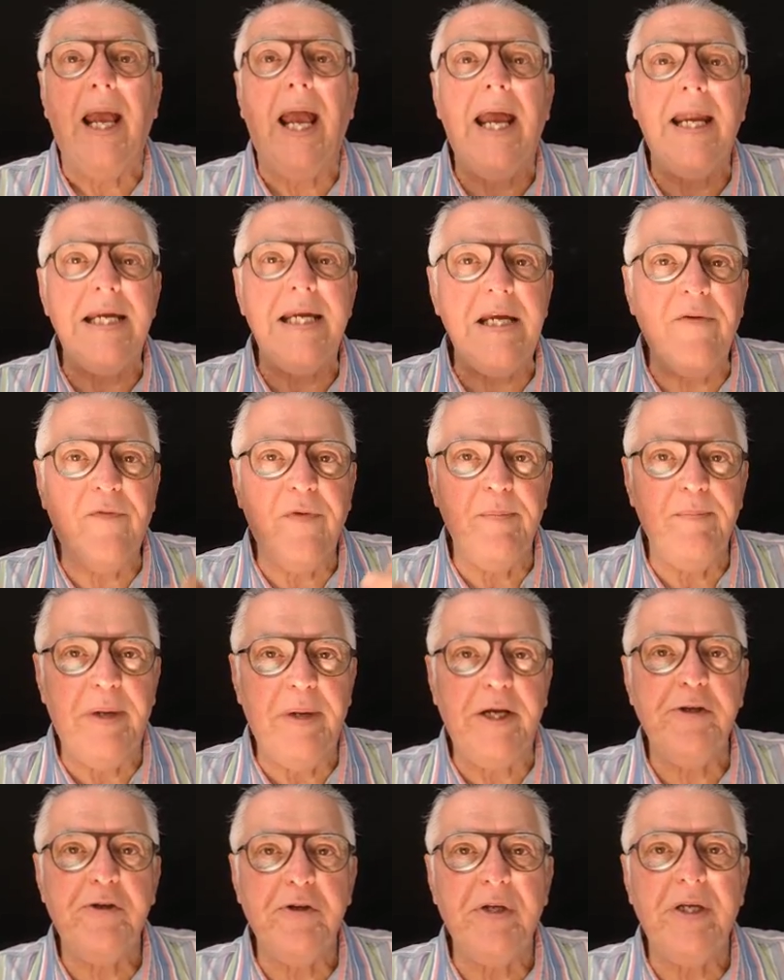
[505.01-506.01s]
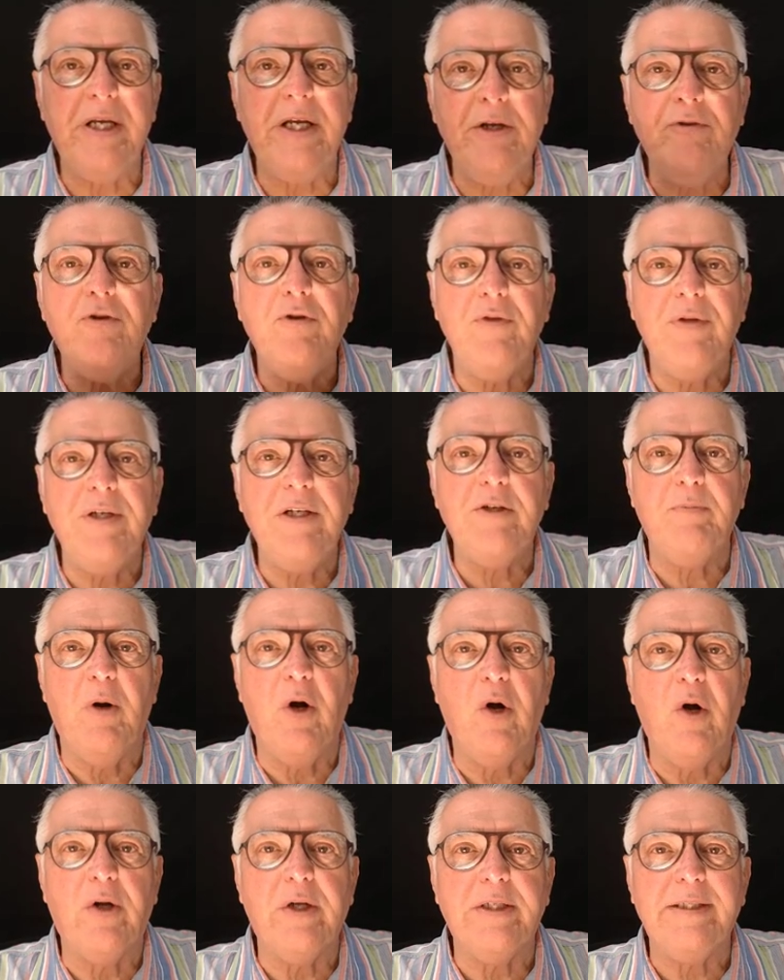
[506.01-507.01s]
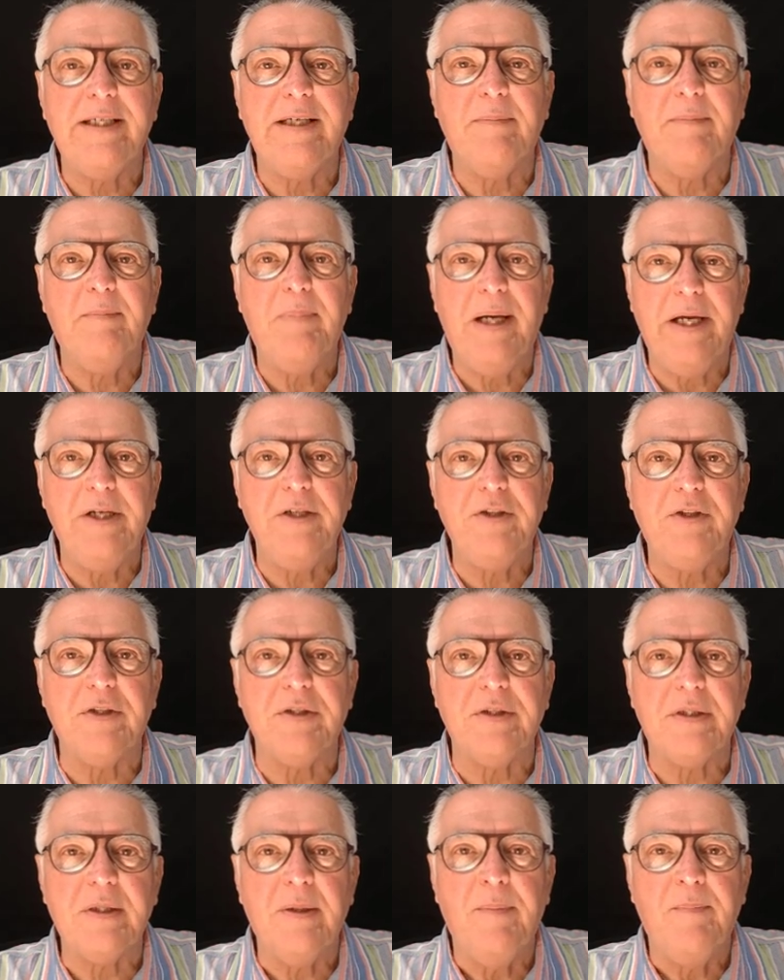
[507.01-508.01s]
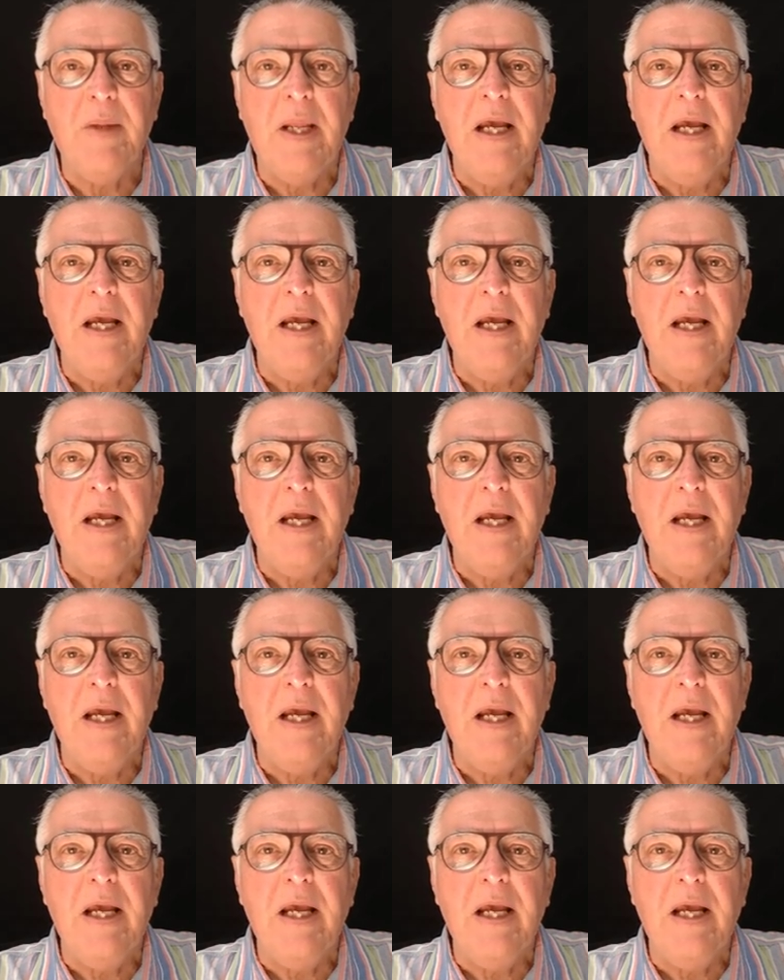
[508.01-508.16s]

and information into these marketing pages,